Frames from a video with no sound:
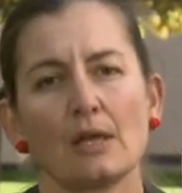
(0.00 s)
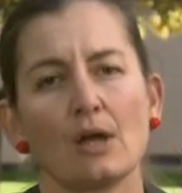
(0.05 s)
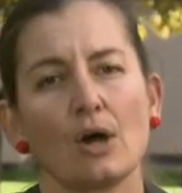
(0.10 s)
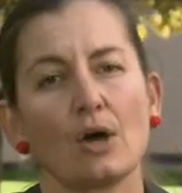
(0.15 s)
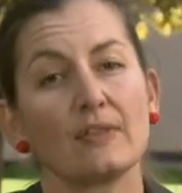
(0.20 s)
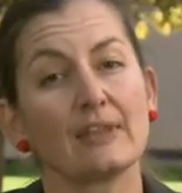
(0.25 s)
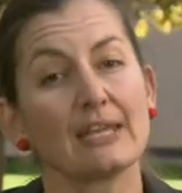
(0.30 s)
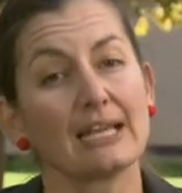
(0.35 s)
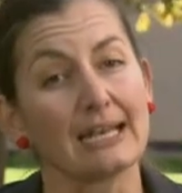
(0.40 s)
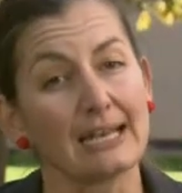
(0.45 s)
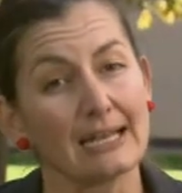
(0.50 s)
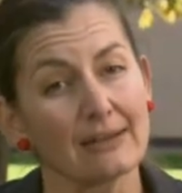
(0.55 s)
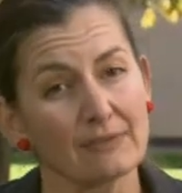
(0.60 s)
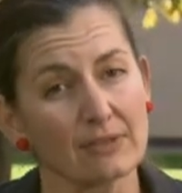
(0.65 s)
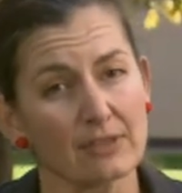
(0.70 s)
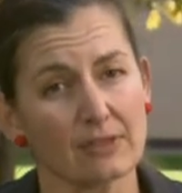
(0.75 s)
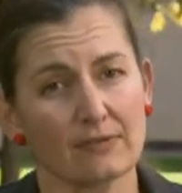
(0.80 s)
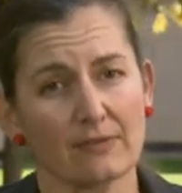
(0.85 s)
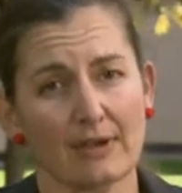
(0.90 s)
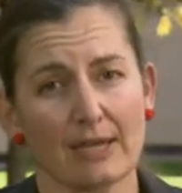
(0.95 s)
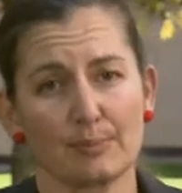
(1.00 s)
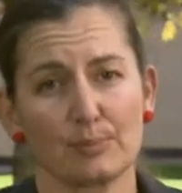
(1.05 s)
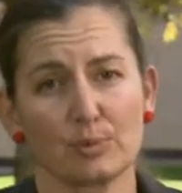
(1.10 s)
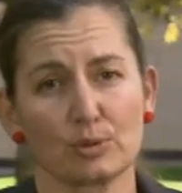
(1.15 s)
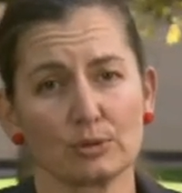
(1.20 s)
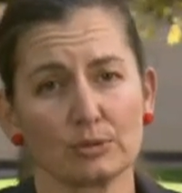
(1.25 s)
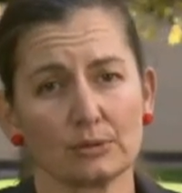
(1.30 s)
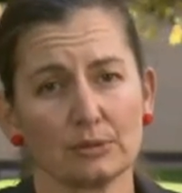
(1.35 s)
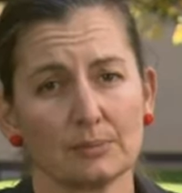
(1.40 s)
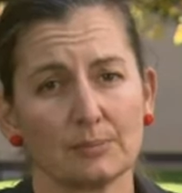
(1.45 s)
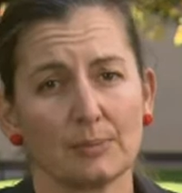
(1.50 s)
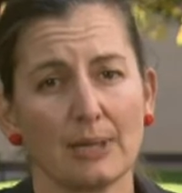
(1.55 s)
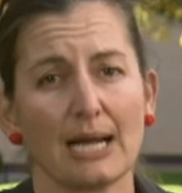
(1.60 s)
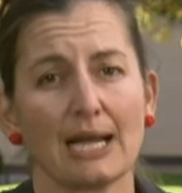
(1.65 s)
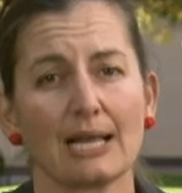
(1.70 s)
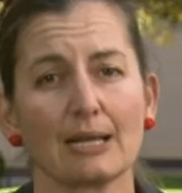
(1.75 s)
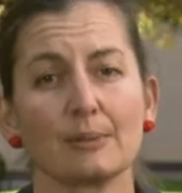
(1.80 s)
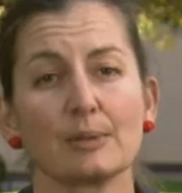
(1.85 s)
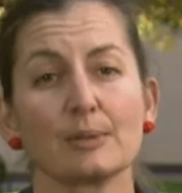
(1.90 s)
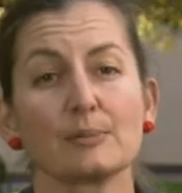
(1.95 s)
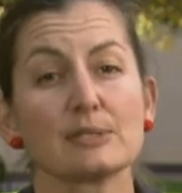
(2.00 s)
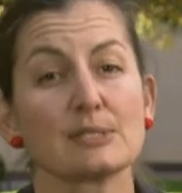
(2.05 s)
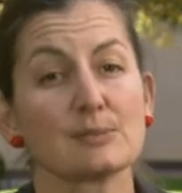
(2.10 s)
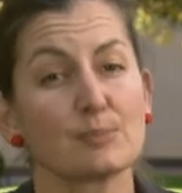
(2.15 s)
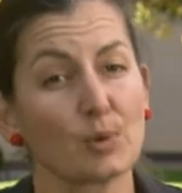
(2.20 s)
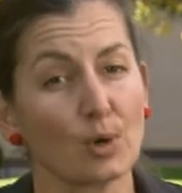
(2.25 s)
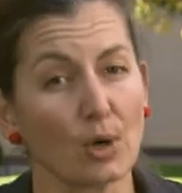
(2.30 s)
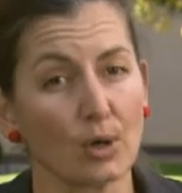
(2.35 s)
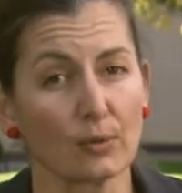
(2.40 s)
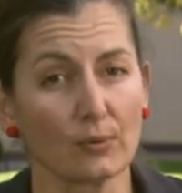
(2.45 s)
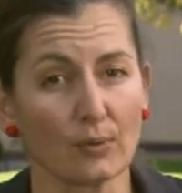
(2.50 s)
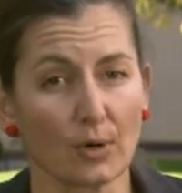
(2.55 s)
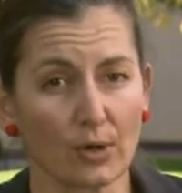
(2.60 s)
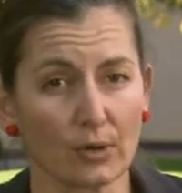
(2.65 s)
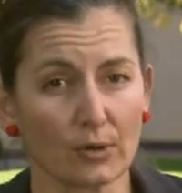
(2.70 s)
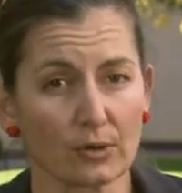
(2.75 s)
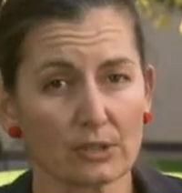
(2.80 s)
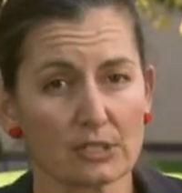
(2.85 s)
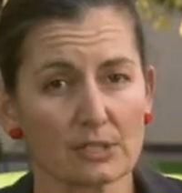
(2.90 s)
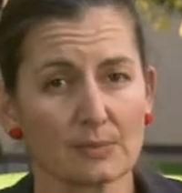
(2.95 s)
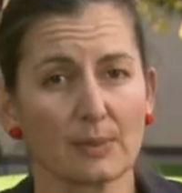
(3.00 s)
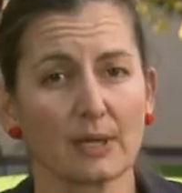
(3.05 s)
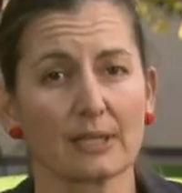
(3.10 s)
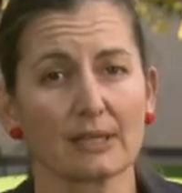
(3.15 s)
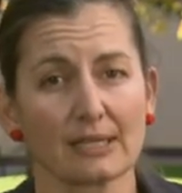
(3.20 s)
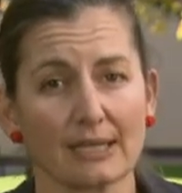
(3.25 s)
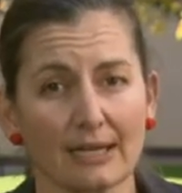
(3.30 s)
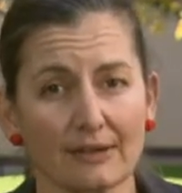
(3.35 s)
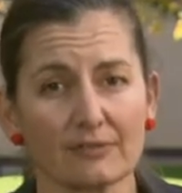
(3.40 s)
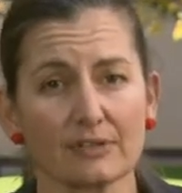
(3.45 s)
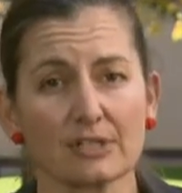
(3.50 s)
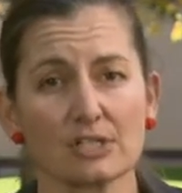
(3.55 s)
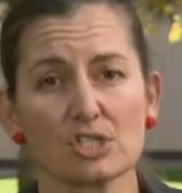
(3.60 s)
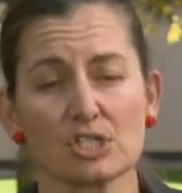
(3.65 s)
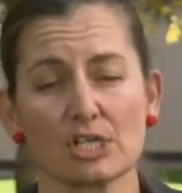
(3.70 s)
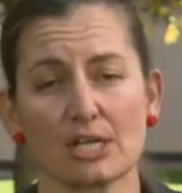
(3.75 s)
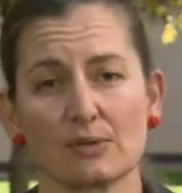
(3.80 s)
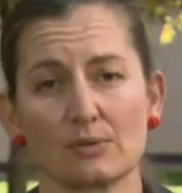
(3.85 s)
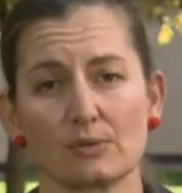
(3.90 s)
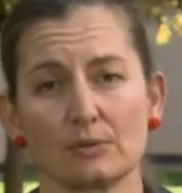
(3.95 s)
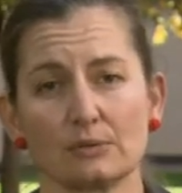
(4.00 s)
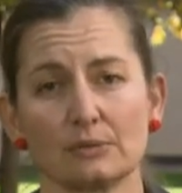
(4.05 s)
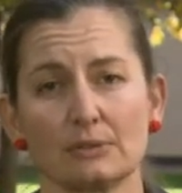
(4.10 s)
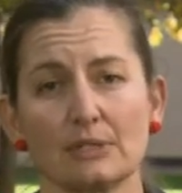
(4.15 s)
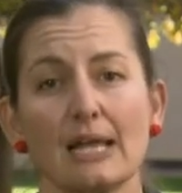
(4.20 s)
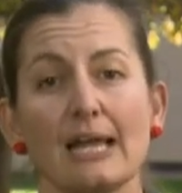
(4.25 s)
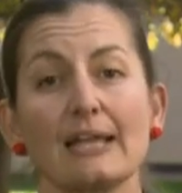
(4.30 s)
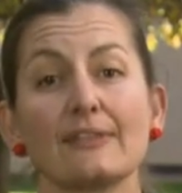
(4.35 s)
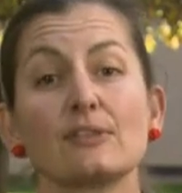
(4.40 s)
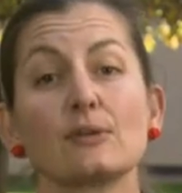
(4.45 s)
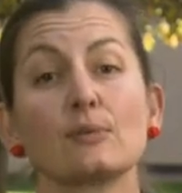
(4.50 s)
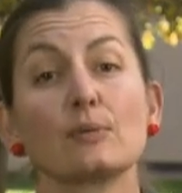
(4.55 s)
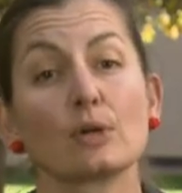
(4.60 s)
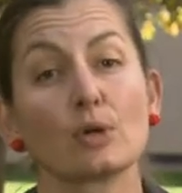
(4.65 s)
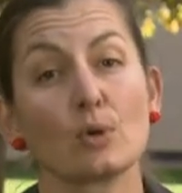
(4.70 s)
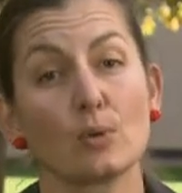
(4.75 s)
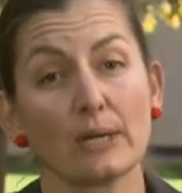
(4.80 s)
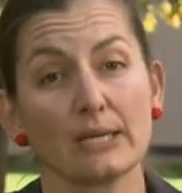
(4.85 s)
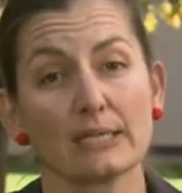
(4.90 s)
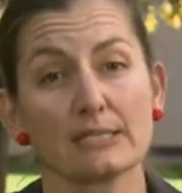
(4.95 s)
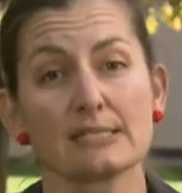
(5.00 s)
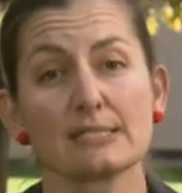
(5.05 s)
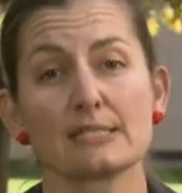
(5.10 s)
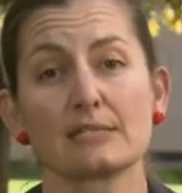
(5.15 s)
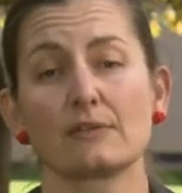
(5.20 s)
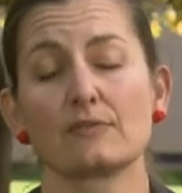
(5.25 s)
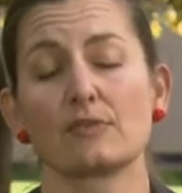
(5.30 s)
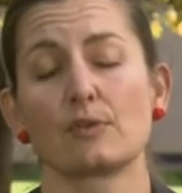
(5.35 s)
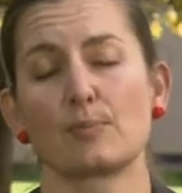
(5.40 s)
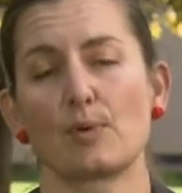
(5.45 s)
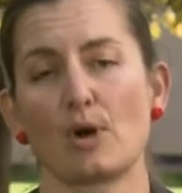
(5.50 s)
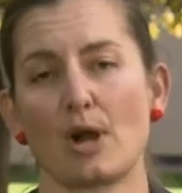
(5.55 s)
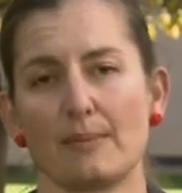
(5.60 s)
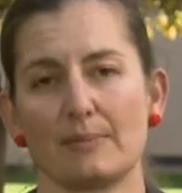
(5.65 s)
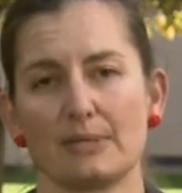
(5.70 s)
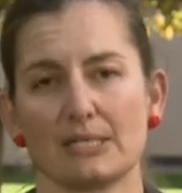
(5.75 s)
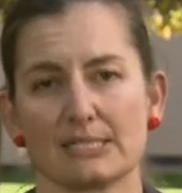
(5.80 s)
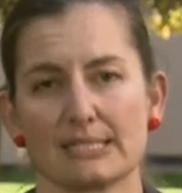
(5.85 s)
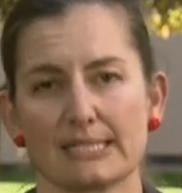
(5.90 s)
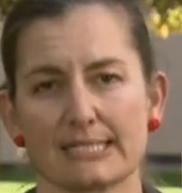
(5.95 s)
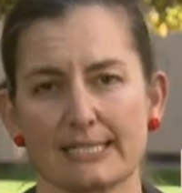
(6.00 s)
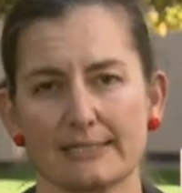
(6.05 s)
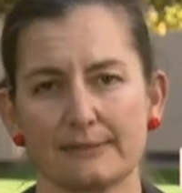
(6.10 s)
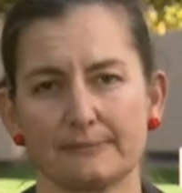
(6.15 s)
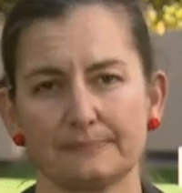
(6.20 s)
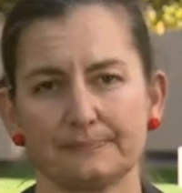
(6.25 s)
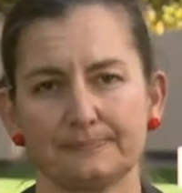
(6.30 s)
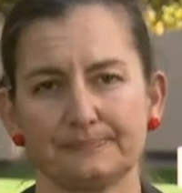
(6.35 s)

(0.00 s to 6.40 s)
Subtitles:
On the 11th of April, Parliament was prorogued by the Governor-General at the request of the Prime Minister.